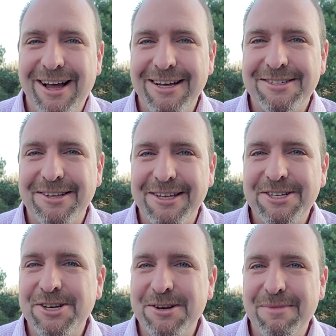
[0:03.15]

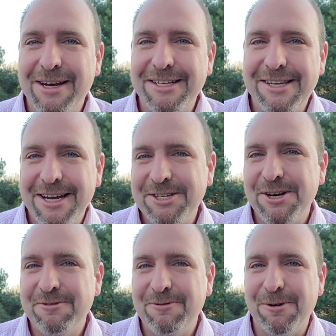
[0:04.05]
isolation
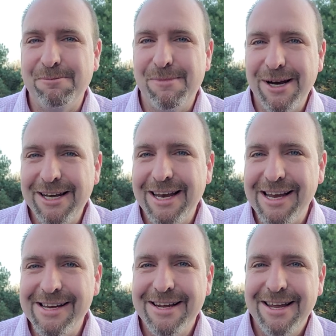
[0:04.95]
meditation for
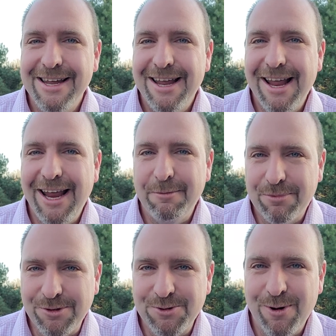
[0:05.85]
Monday,
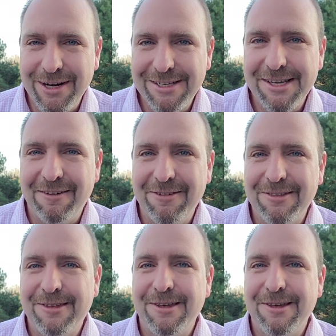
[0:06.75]
April 27th.